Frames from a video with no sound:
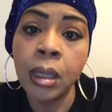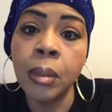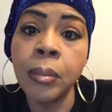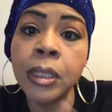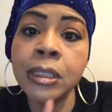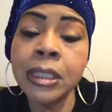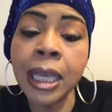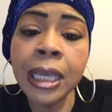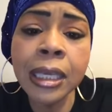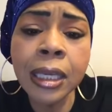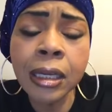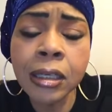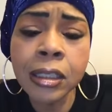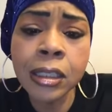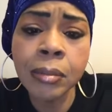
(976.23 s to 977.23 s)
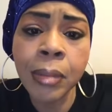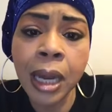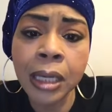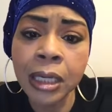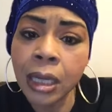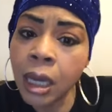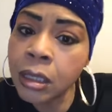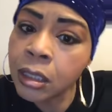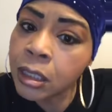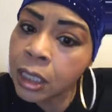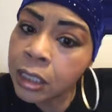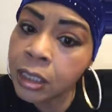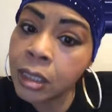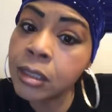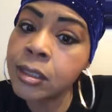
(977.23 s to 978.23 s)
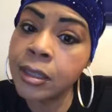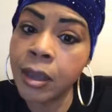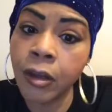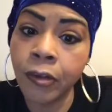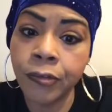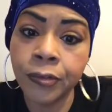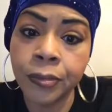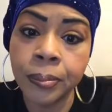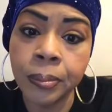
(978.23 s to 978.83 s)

But take care of somebody other than yourself.